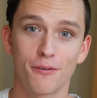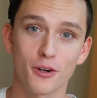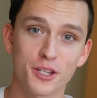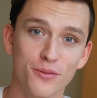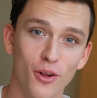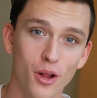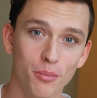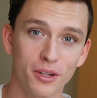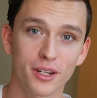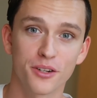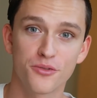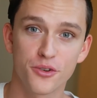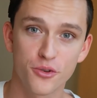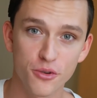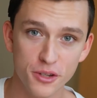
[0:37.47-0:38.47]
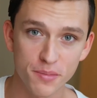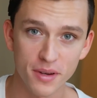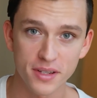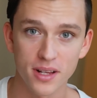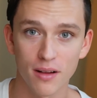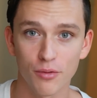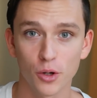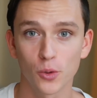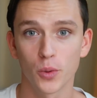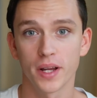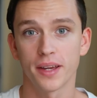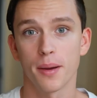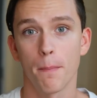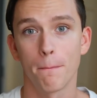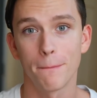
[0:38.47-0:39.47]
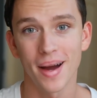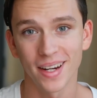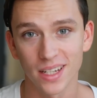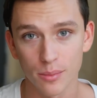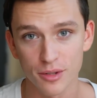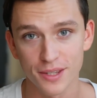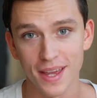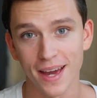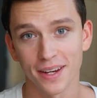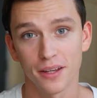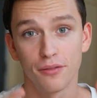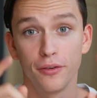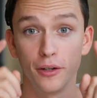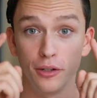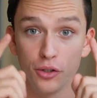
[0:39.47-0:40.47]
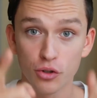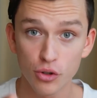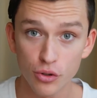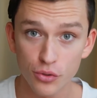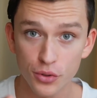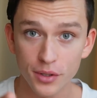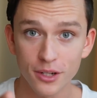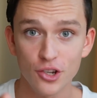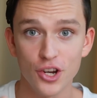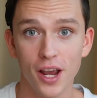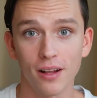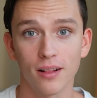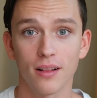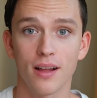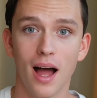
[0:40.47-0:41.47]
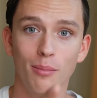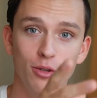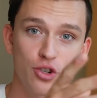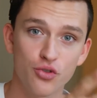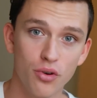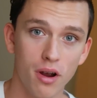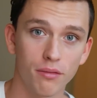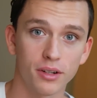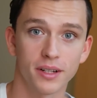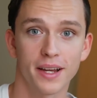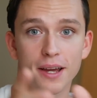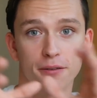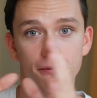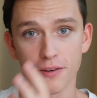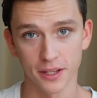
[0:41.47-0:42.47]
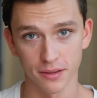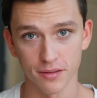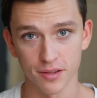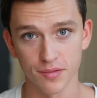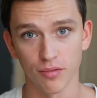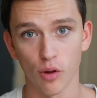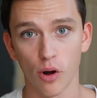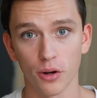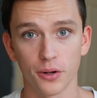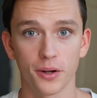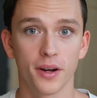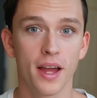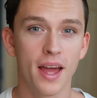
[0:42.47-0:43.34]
First of all, I'm going to introduce myself real quick. My name is Danny. If you're new to the channel, I'm a travel and fitness vlogger.